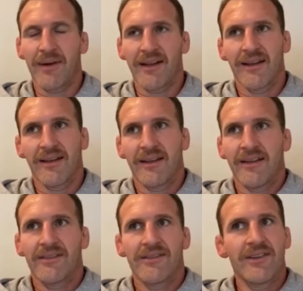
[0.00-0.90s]
But
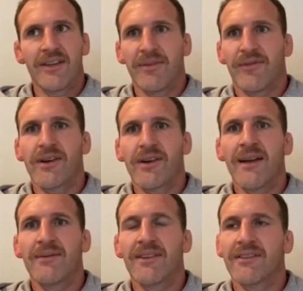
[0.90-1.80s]
certainly before
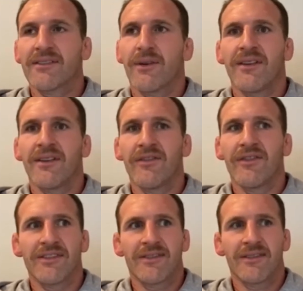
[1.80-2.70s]
games, I was quite
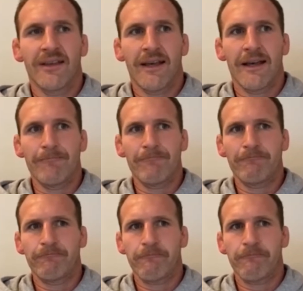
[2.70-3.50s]
nervous. And